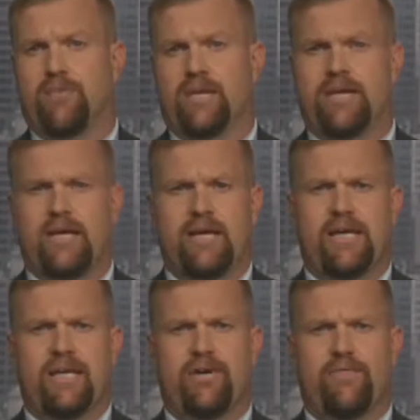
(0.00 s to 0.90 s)
But,
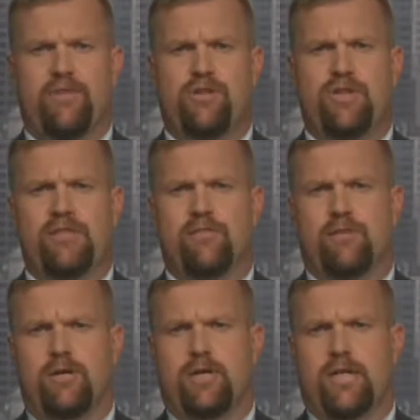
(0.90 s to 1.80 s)
you know, if you just
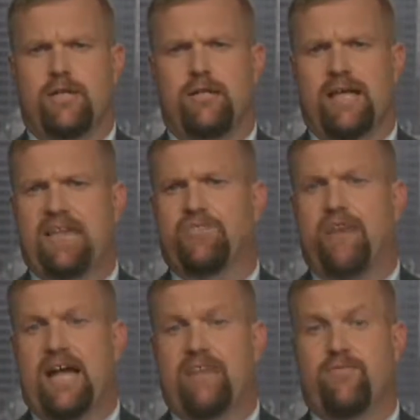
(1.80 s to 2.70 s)
look at the last
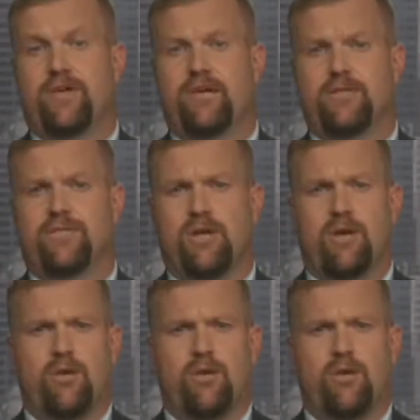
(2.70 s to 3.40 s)
5 years,